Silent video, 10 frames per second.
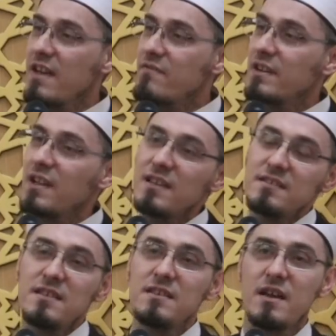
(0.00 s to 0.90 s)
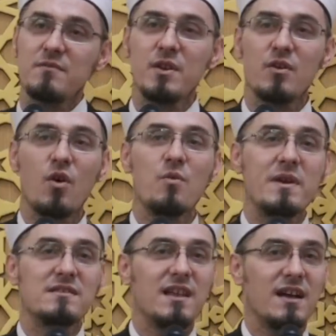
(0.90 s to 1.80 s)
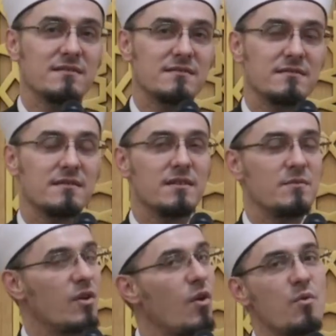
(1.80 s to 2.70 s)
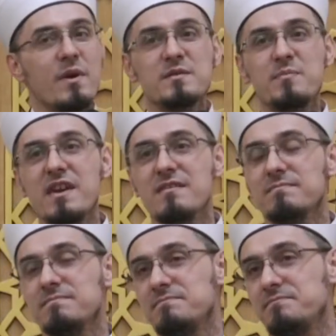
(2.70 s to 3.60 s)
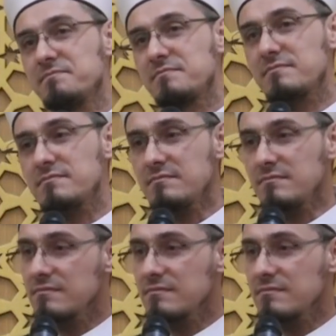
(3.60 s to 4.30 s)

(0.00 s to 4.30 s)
everlasting and will always last, will always be.